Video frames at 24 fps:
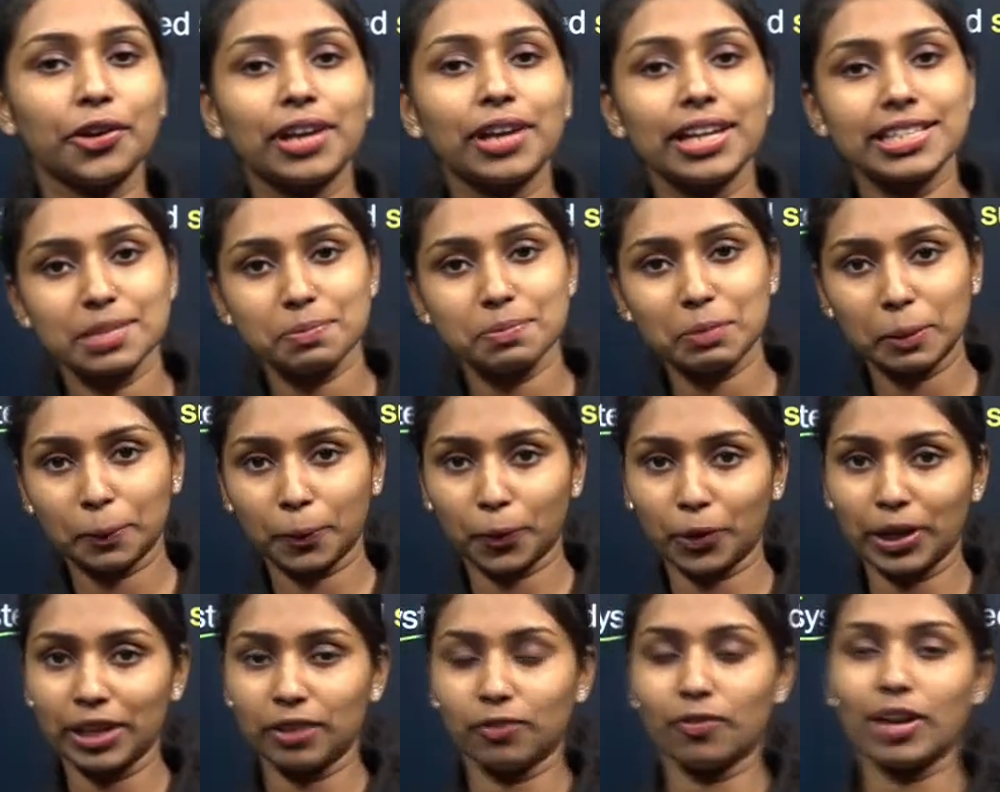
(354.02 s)
you getting my
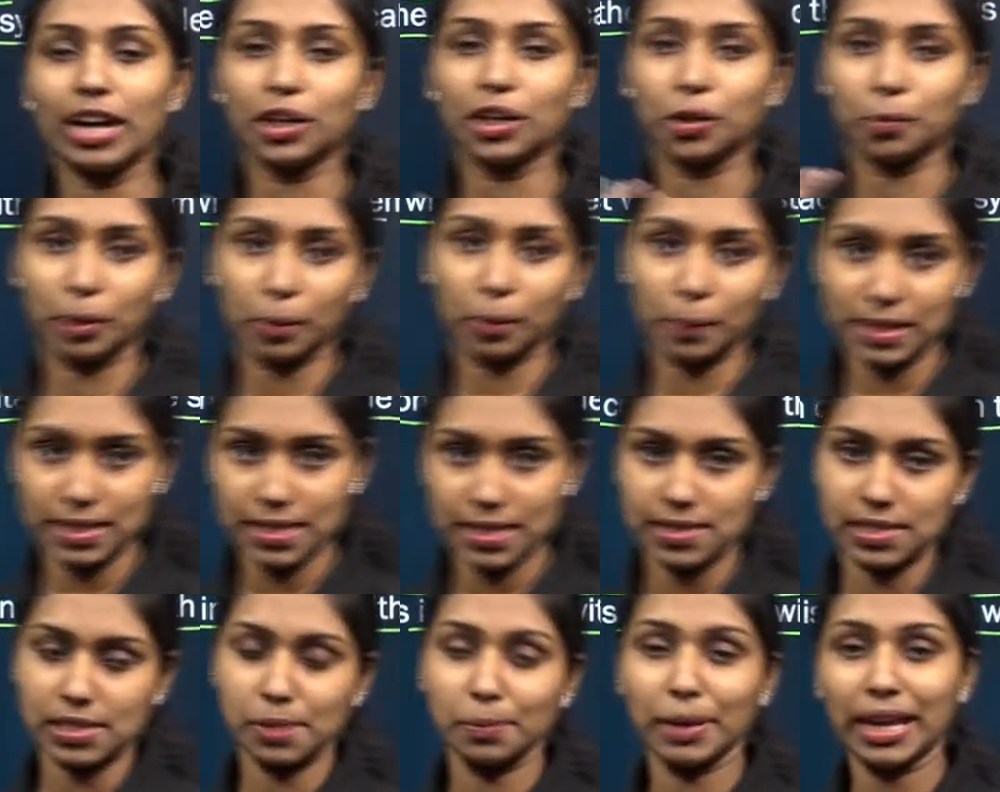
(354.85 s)
point? What you mean by
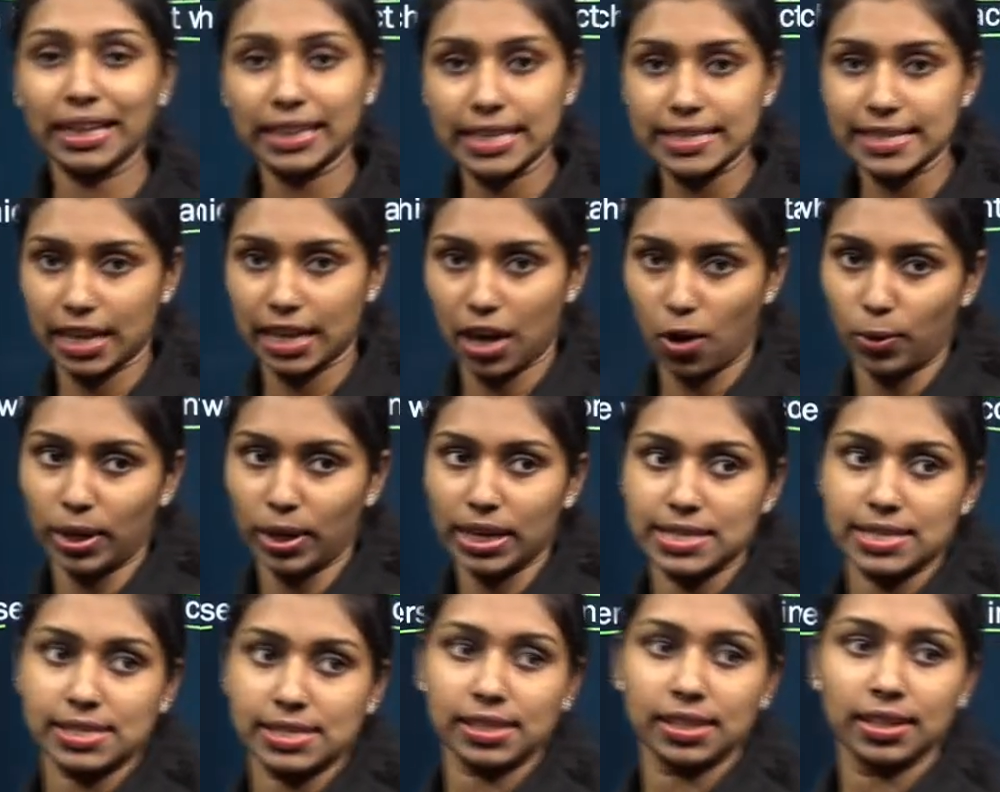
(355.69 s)
system and the
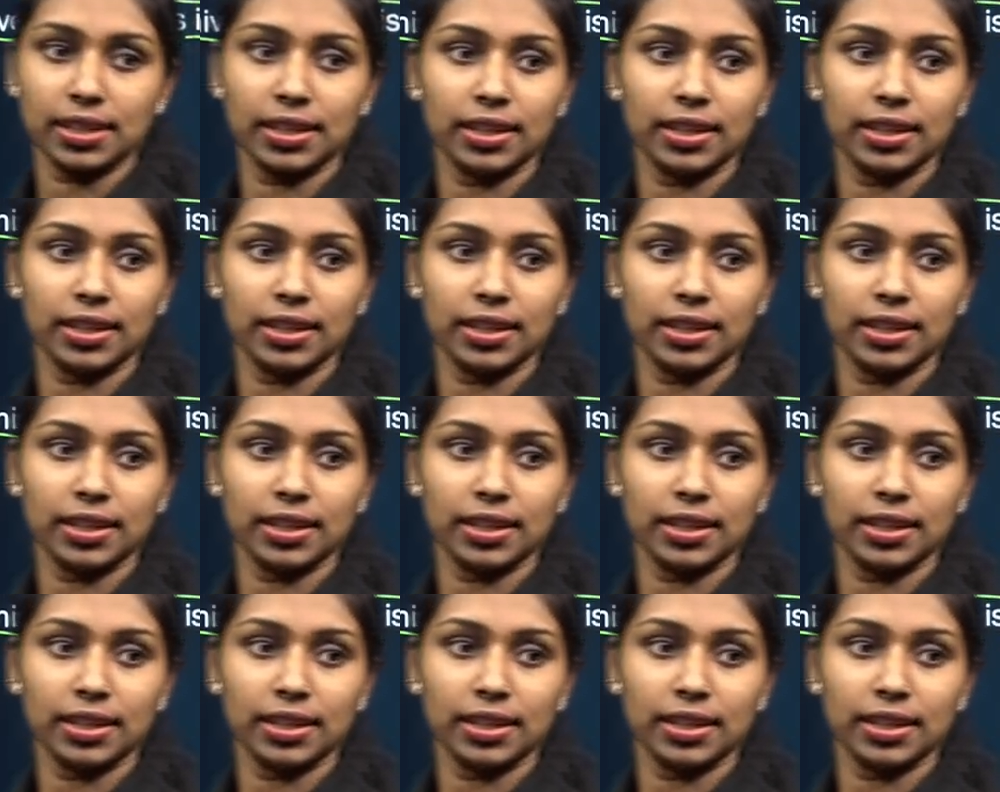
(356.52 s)
surroundings?